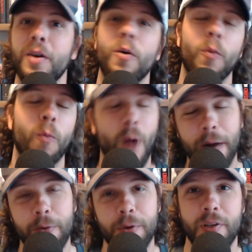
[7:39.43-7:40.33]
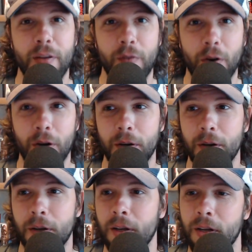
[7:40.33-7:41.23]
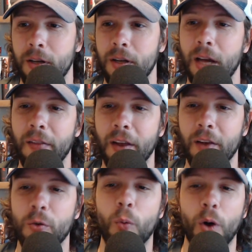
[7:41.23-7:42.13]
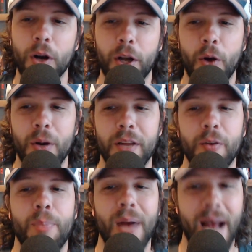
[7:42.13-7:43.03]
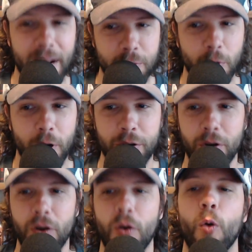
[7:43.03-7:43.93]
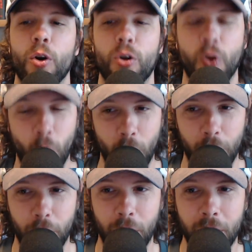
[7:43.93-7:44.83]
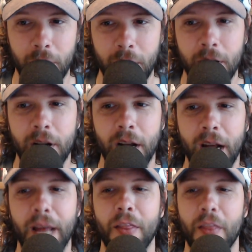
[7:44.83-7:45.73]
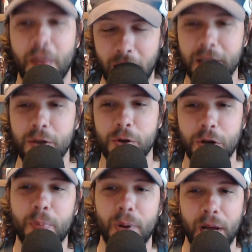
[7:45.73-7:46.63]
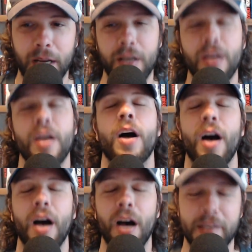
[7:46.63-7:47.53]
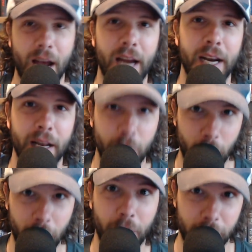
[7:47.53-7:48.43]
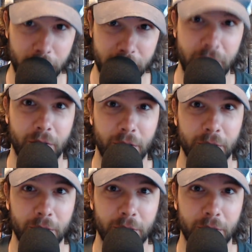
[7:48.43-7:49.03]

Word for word: wide receiver, and then if you want to go either pass rusher or corner, and then you should pick a tight end or another receiver.